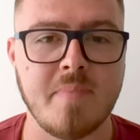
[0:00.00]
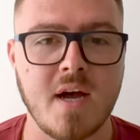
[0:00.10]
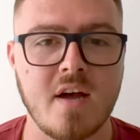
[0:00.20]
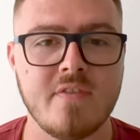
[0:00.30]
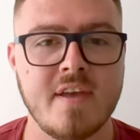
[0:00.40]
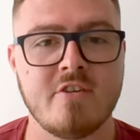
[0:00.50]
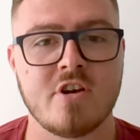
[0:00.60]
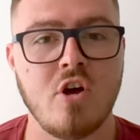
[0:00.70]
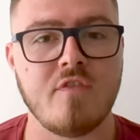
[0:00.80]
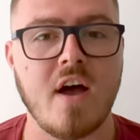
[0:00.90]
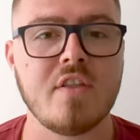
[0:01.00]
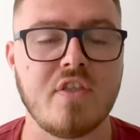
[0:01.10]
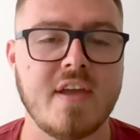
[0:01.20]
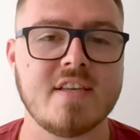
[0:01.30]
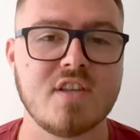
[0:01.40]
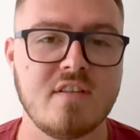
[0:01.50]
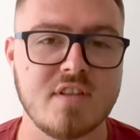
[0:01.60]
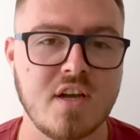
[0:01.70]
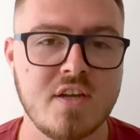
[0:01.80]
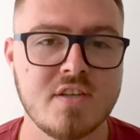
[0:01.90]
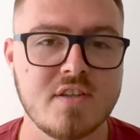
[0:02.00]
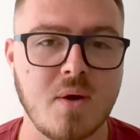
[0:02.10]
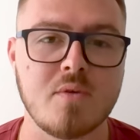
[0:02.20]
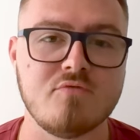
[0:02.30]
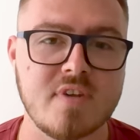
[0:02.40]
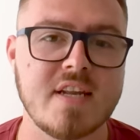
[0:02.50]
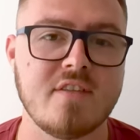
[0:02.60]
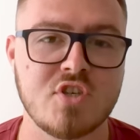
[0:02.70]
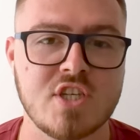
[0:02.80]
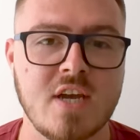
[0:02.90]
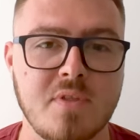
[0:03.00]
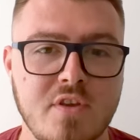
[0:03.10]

but there are a lot of other things that I've learned that I would really love to share with